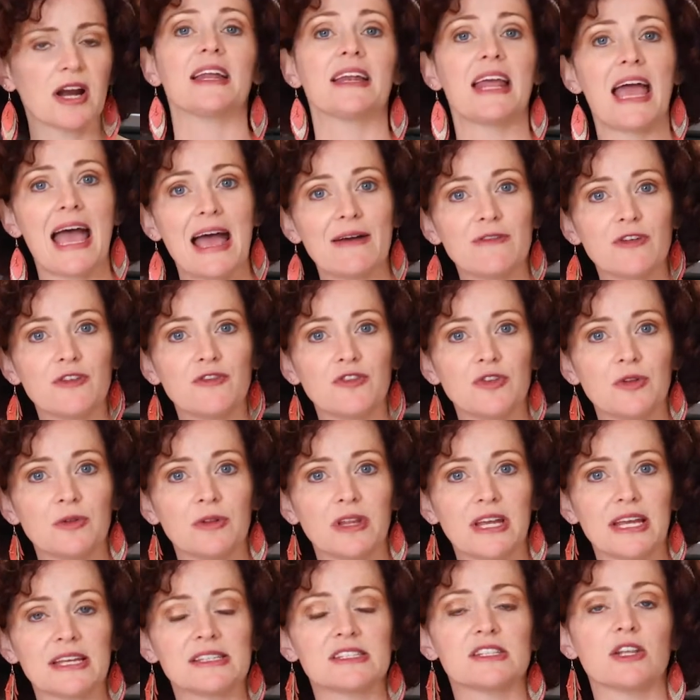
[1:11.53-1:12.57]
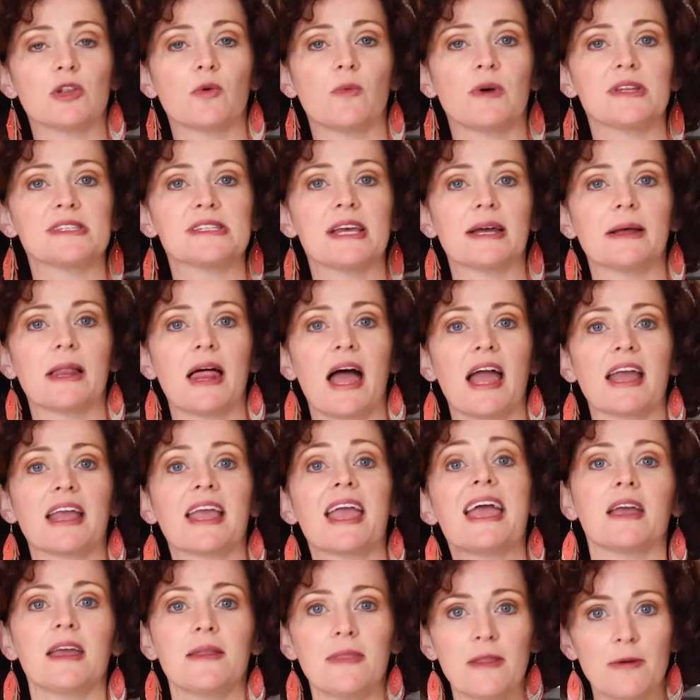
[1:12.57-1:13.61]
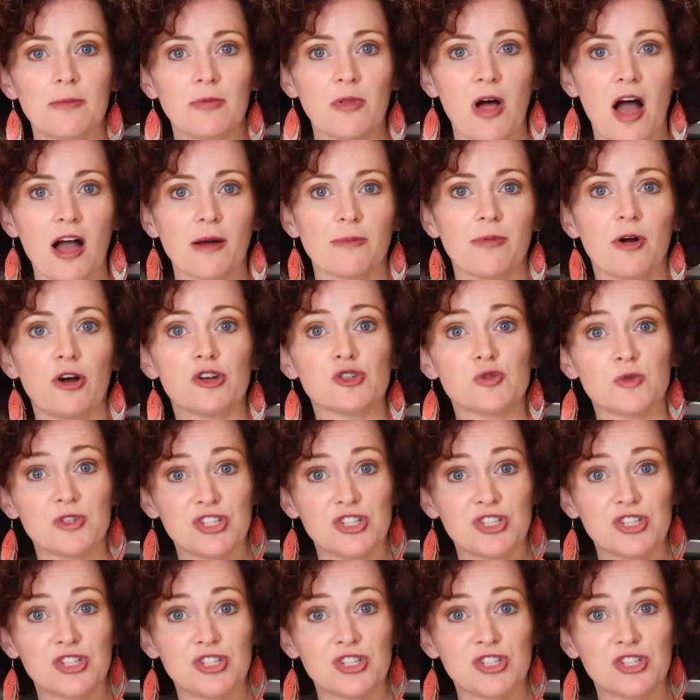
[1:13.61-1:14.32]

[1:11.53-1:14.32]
and I have a few links to the ones that I like in the blog post,